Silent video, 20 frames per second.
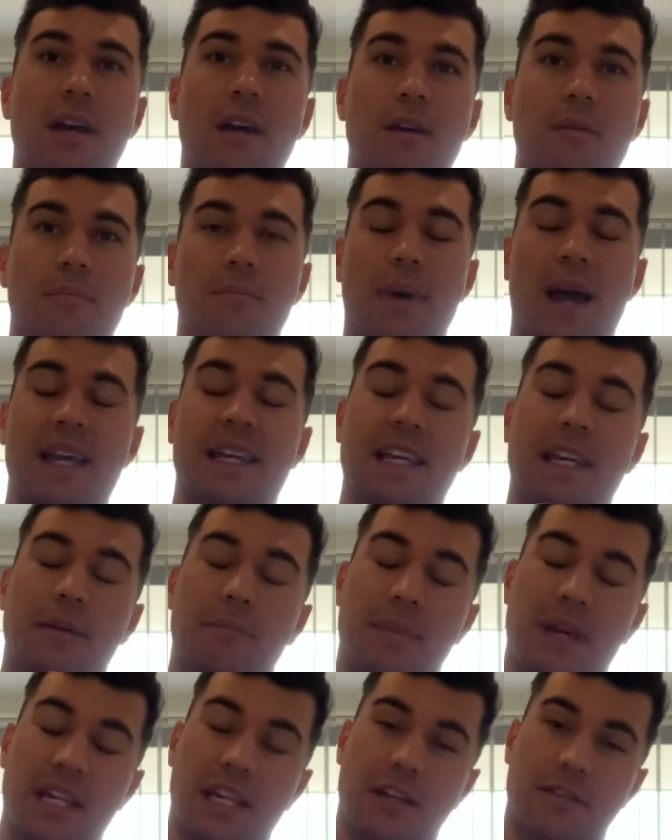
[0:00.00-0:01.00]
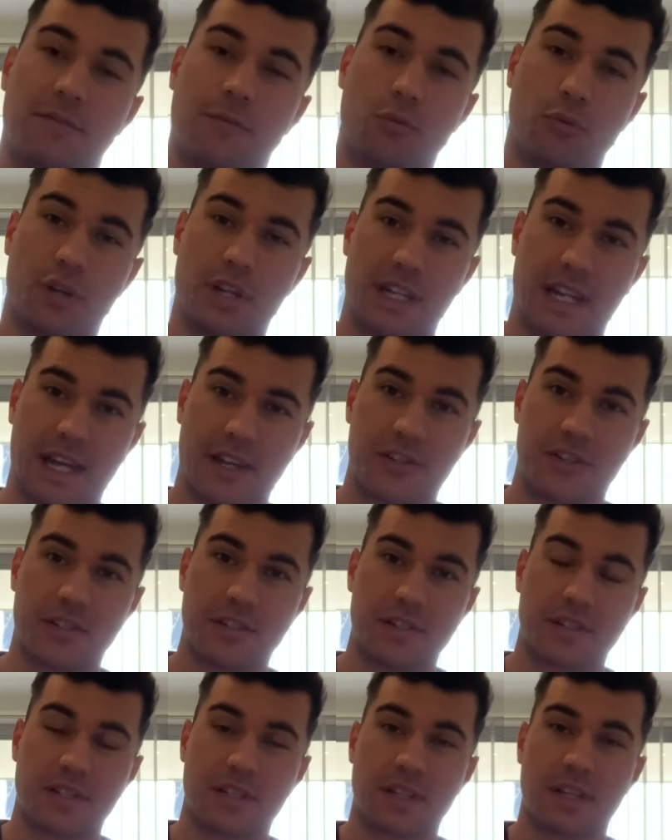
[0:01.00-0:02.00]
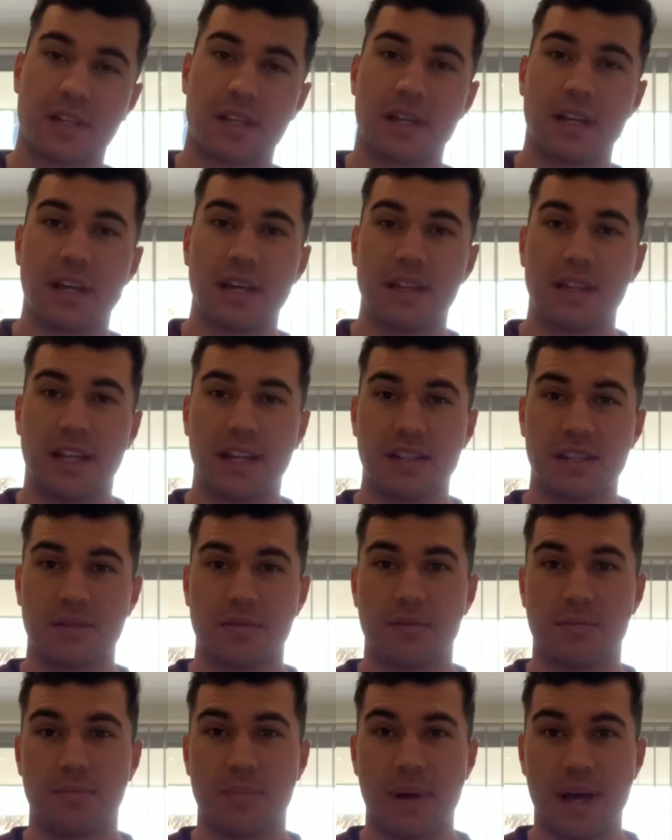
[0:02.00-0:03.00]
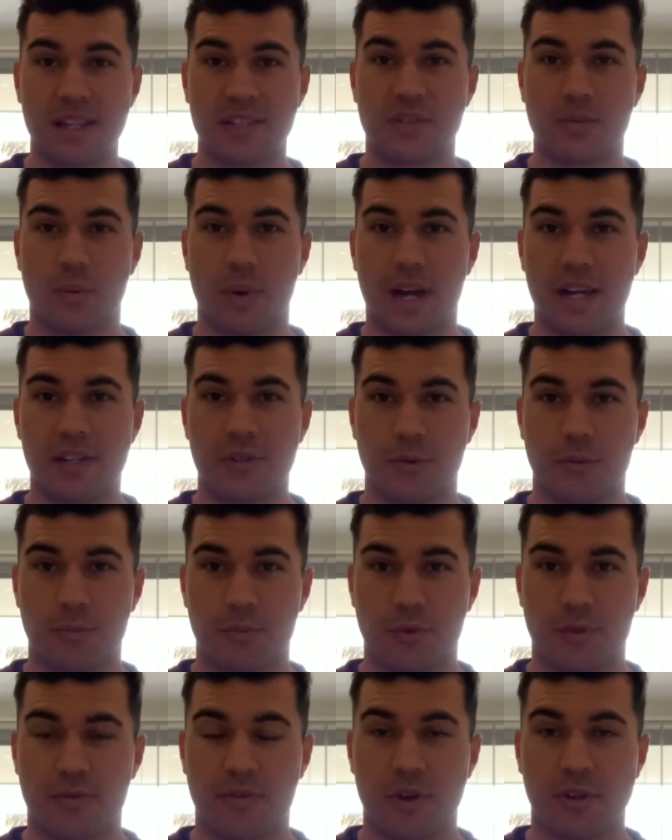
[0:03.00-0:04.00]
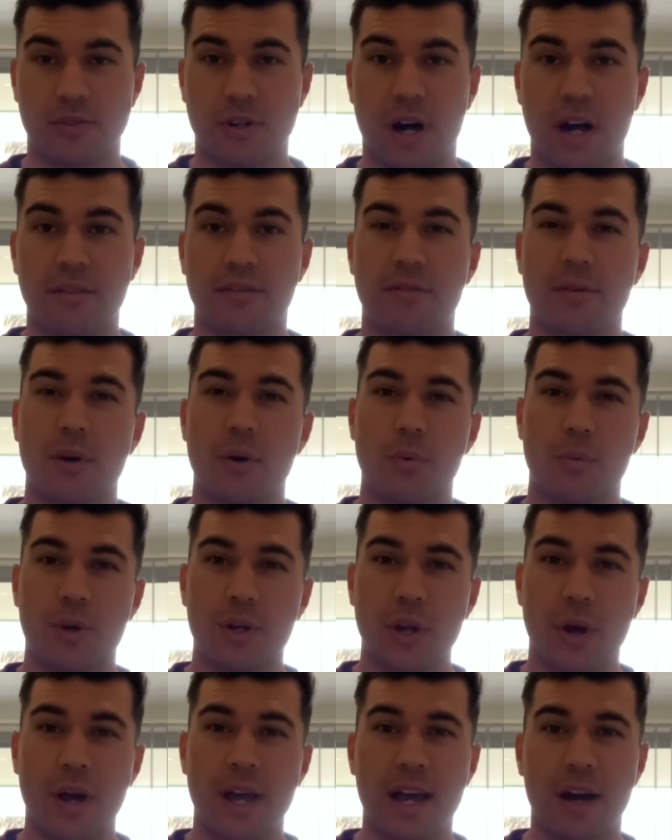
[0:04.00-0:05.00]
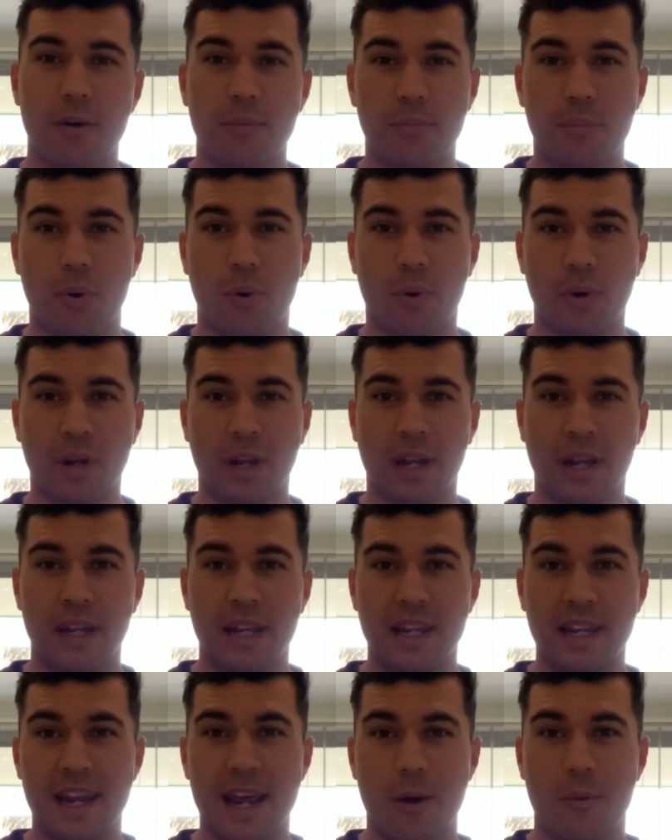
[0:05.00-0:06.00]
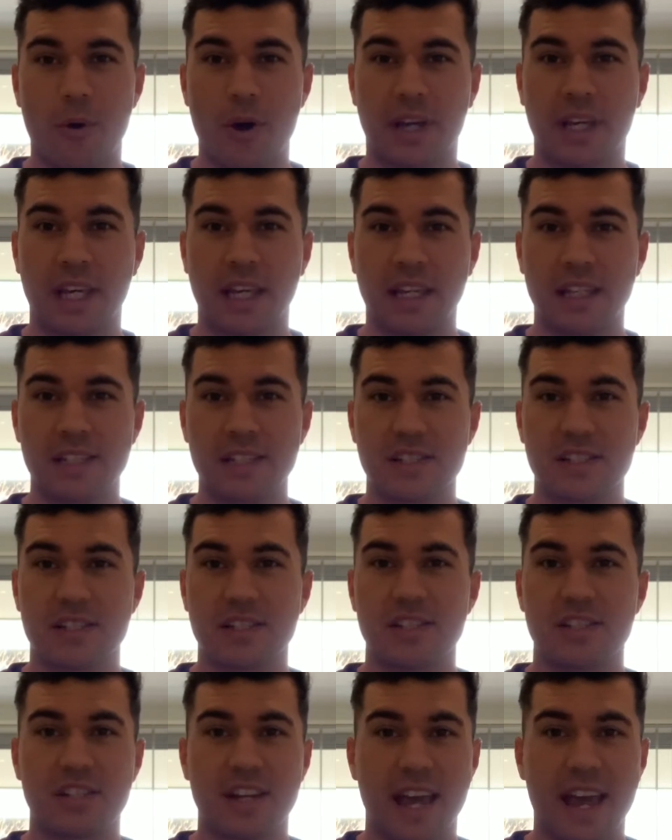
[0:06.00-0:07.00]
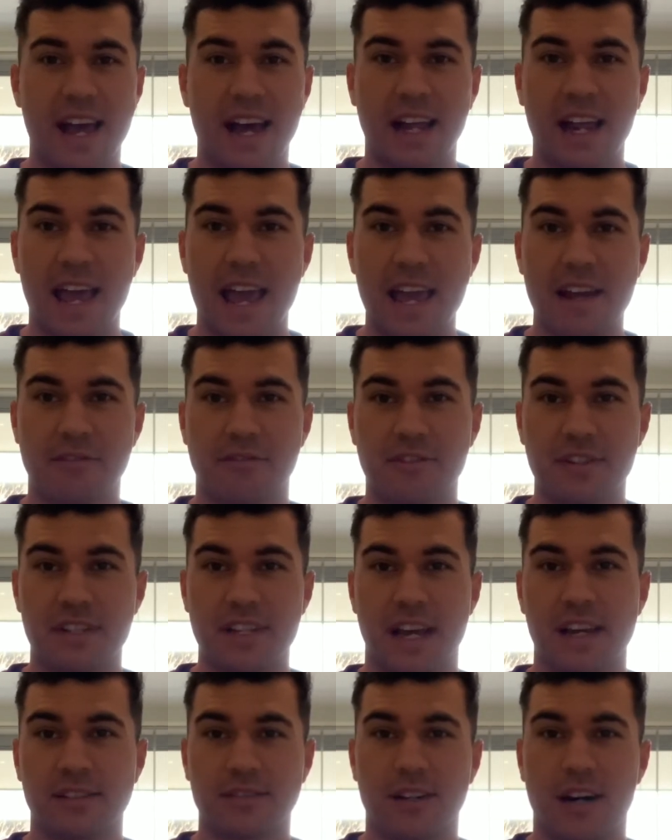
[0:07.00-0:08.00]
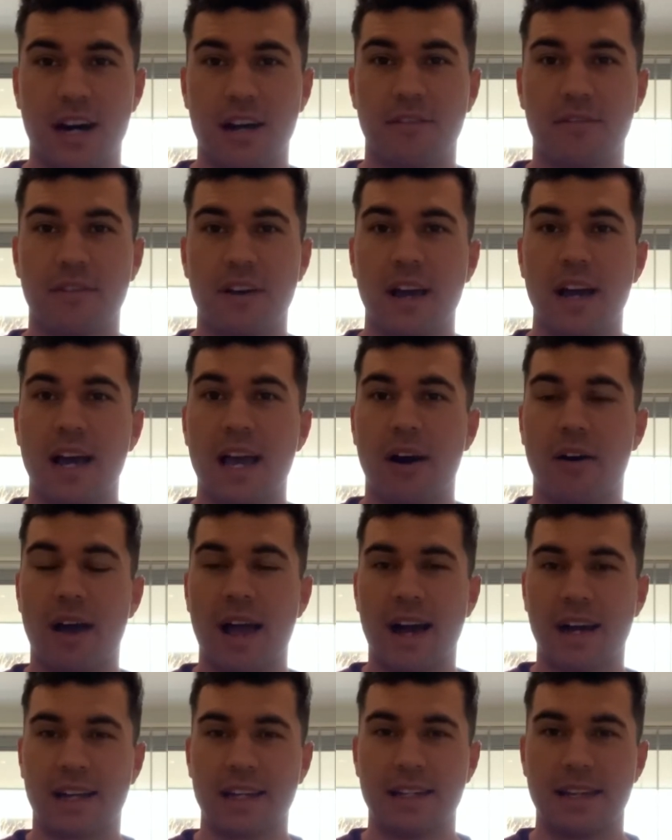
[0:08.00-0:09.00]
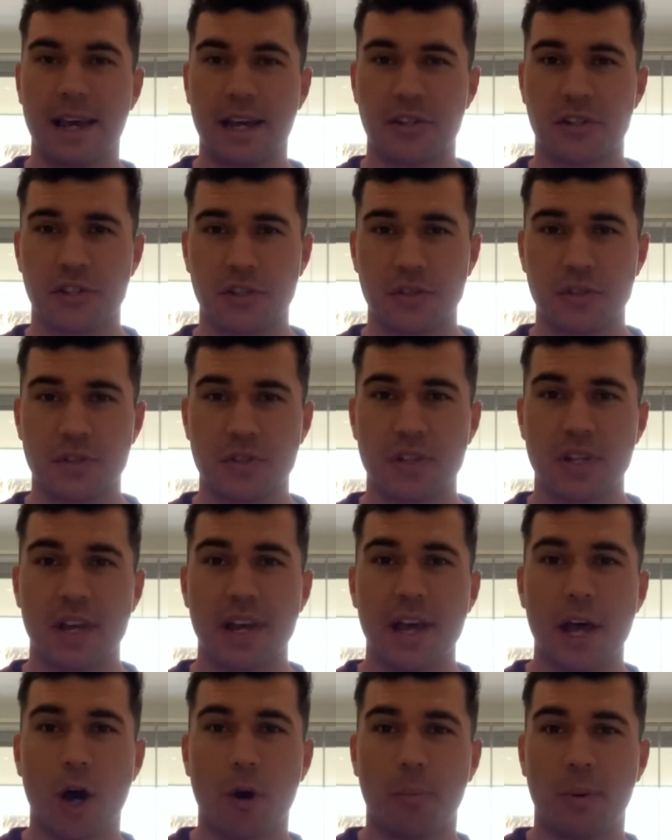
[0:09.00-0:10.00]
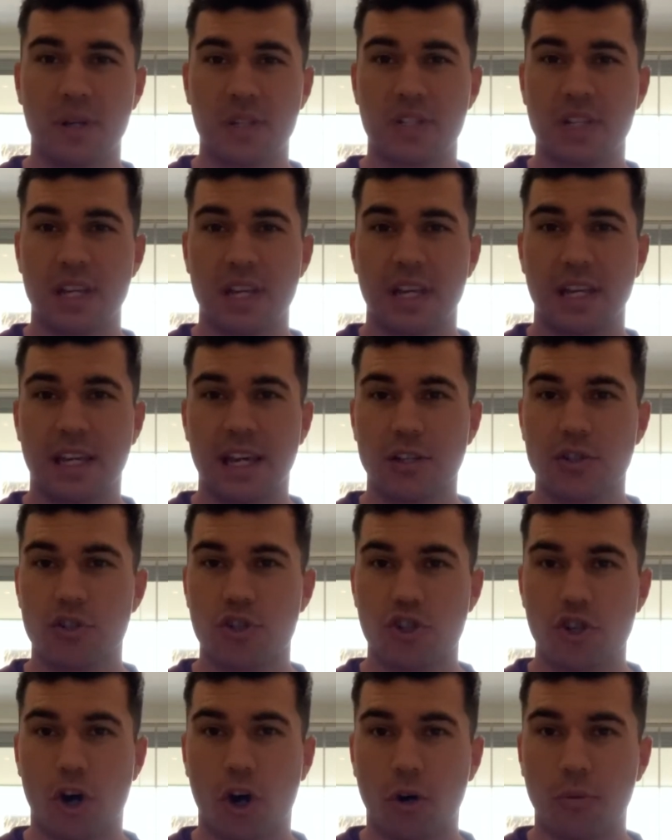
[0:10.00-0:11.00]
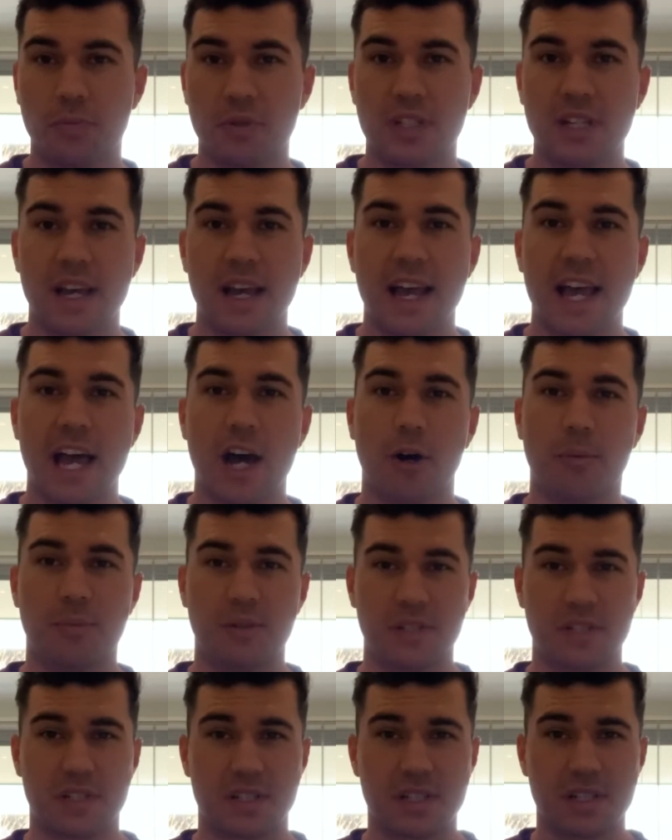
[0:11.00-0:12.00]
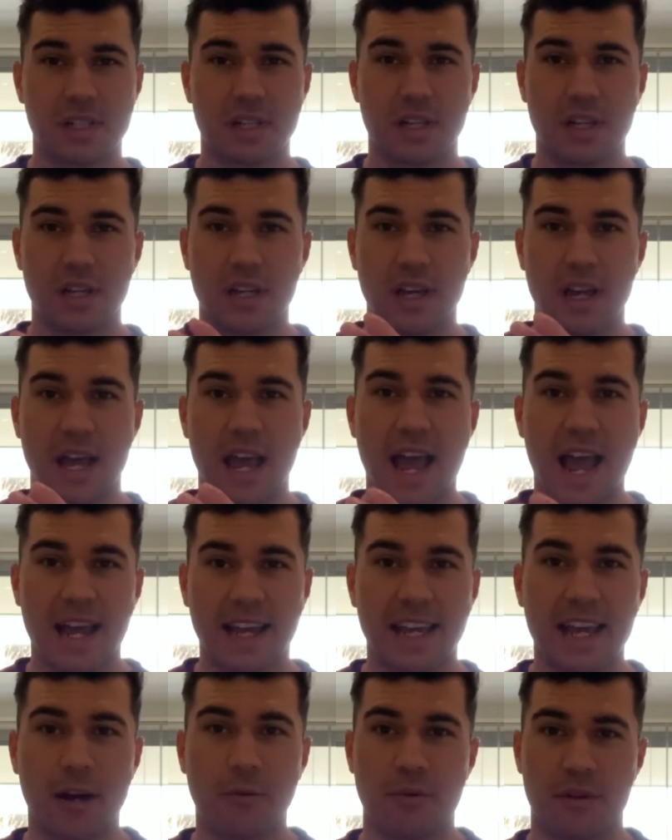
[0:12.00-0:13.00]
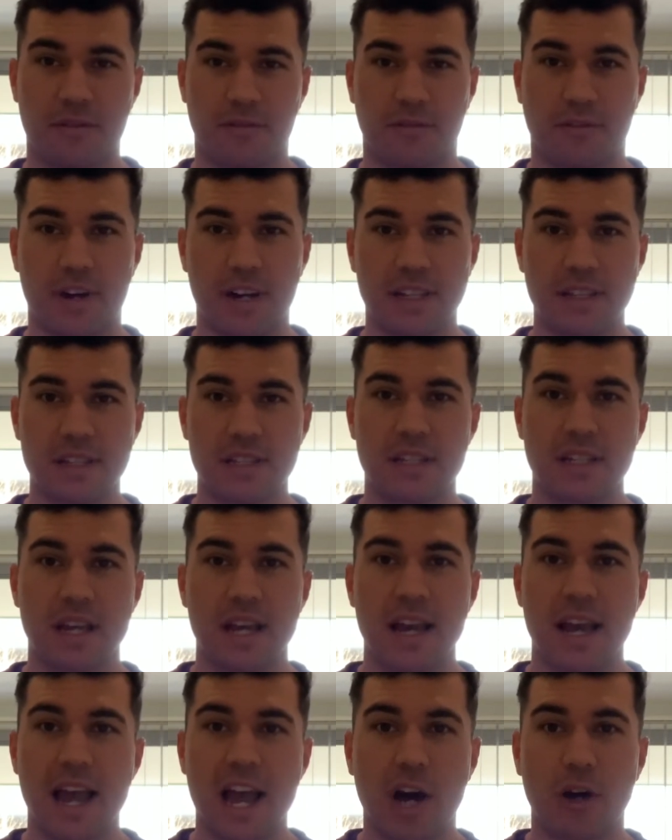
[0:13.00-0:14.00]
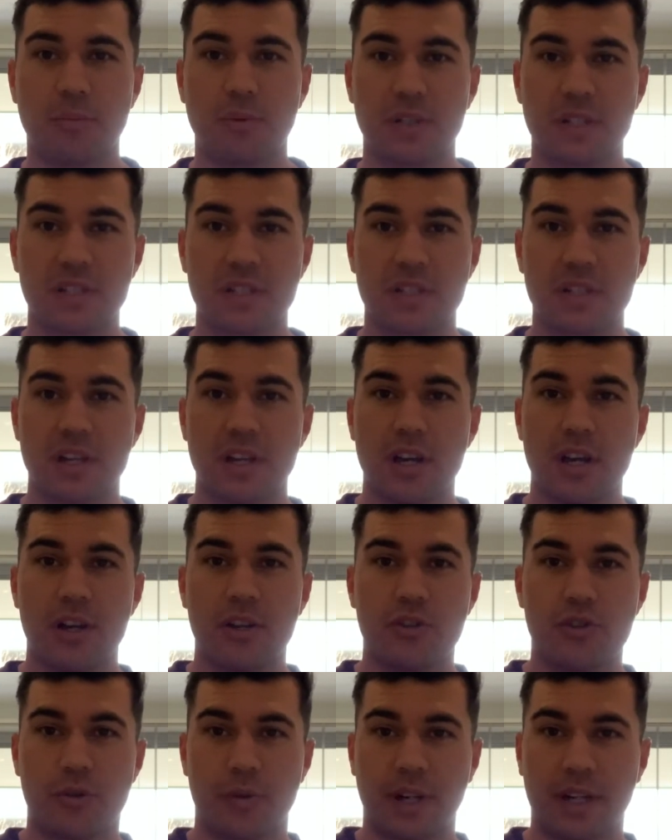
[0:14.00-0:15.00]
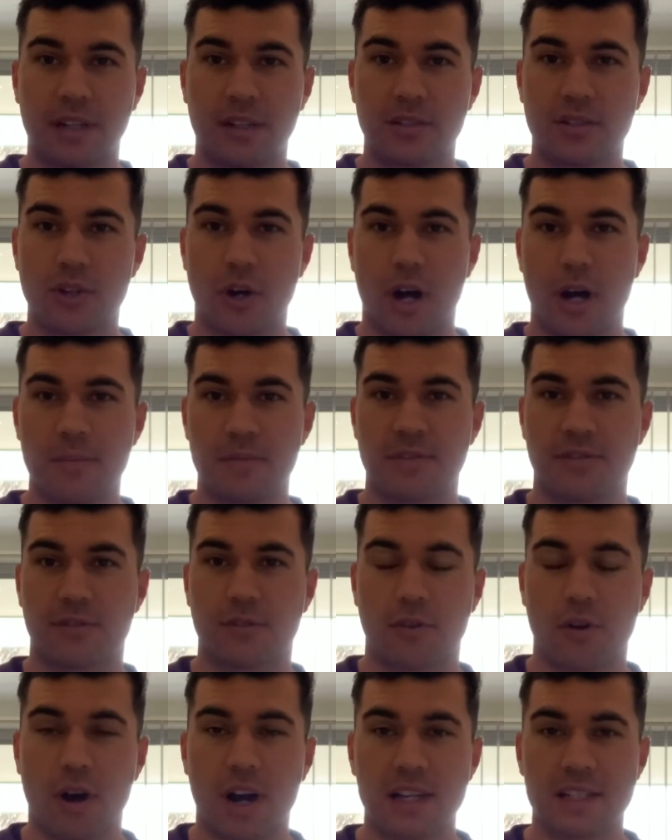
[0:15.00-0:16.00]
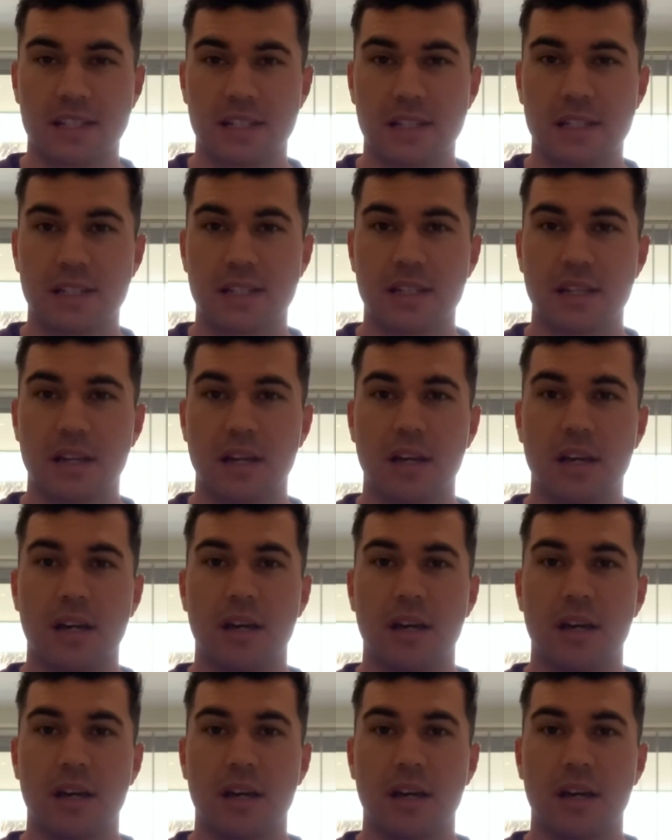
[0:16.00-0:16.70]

making meaningful connections. That is the best way to improve your life. We know how important networking is to our everyday life, how our connections help us get jobs, help us hang out with friends, help us during times of crisis.